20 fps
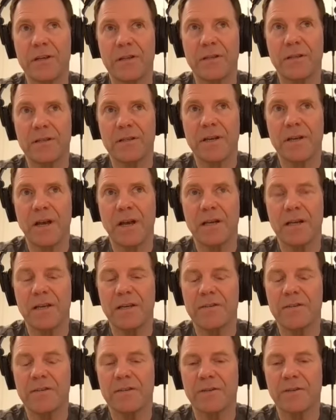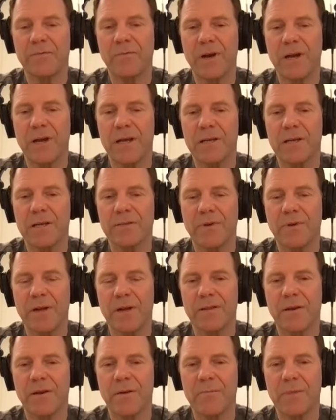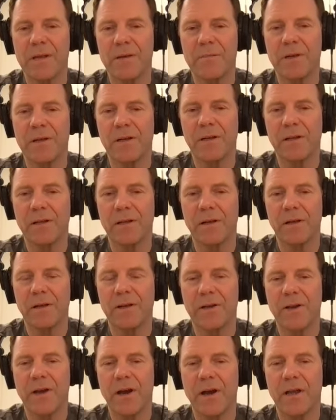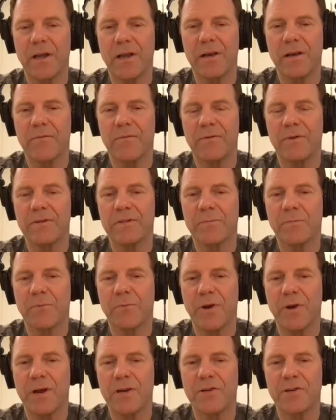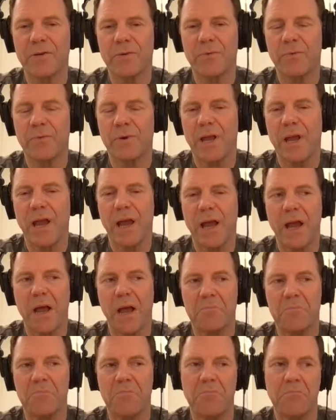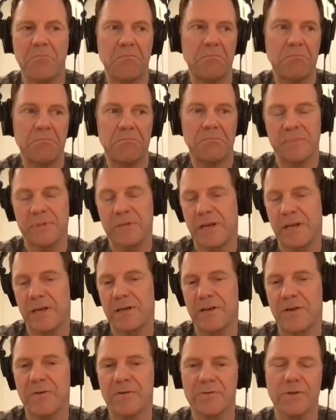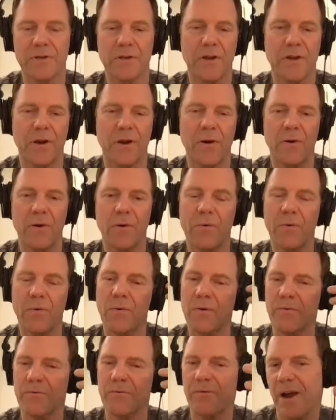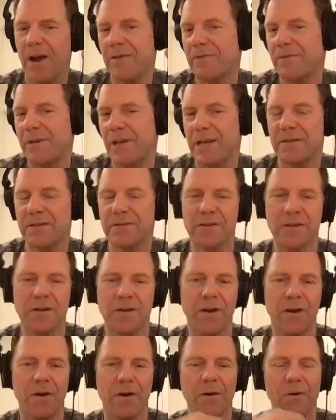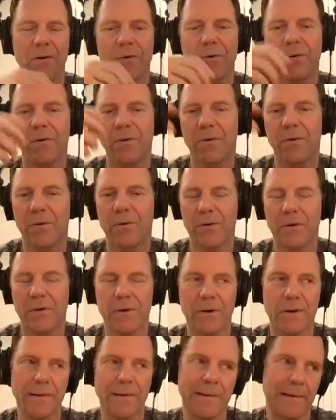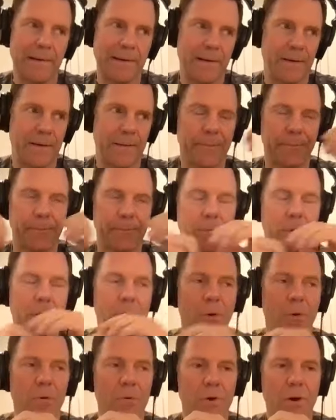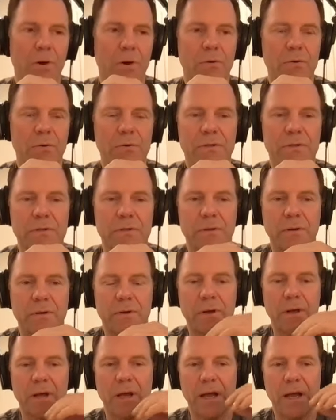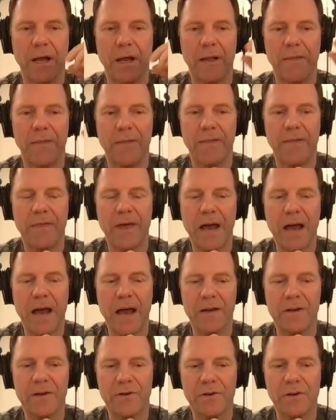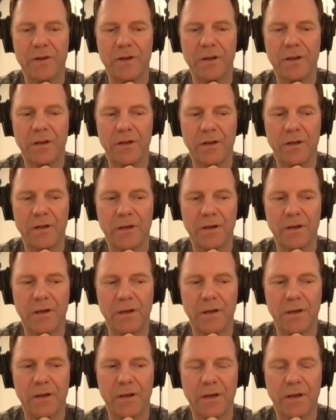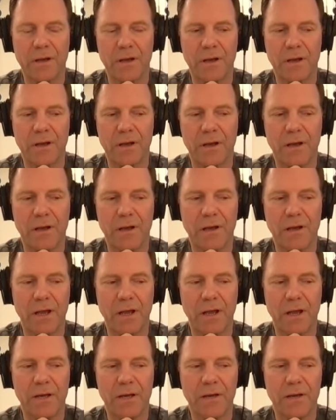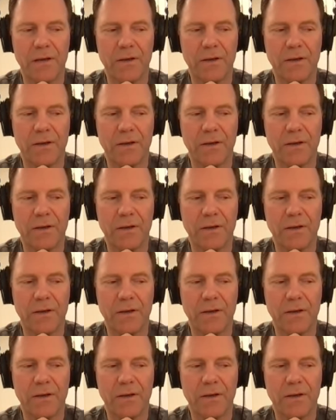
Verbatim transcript: in the tiniest of ways, right? There may be a little nugget of inspiration we had 10 years ago or five days ago or who knows and that uh, and